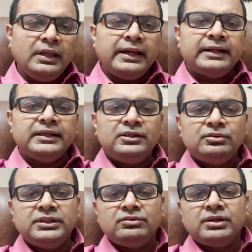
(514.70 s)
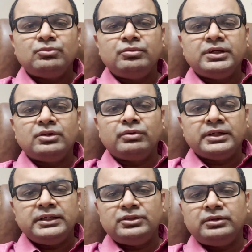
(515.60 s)
At Intuit, we are moving
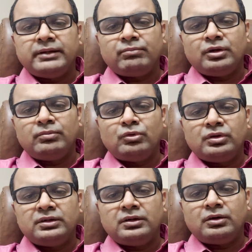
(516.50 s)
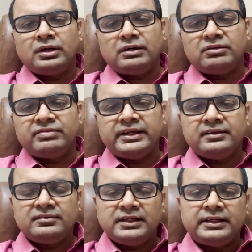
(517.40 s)
quickly to deploy more on our
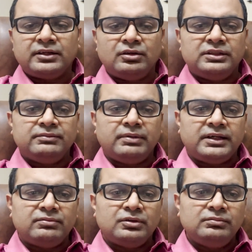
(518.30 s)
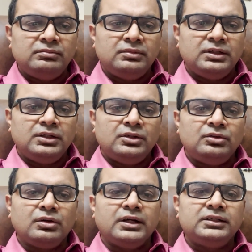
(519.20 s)
financial technology platform to
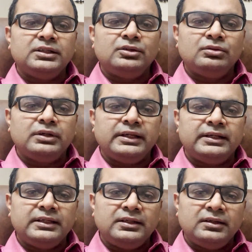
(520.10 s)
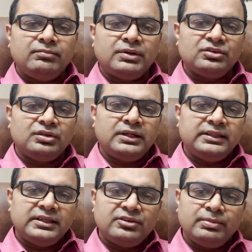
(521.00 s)
continue creating personalized
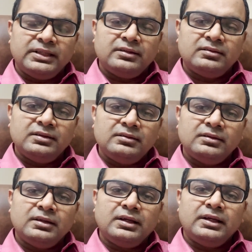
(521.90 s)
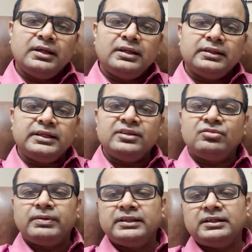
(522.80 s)
experiences that
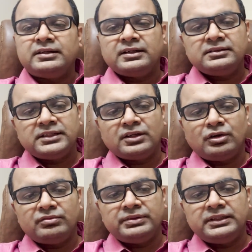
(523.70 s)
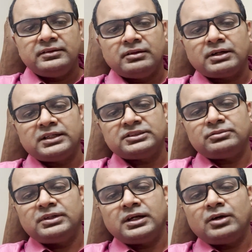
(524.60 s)
inspire the trust and confidence our
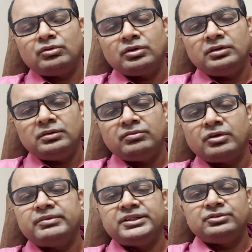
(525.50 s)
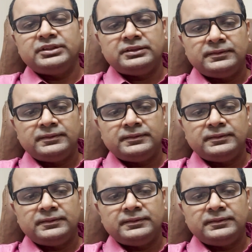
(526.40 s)
customer count on from Intuit.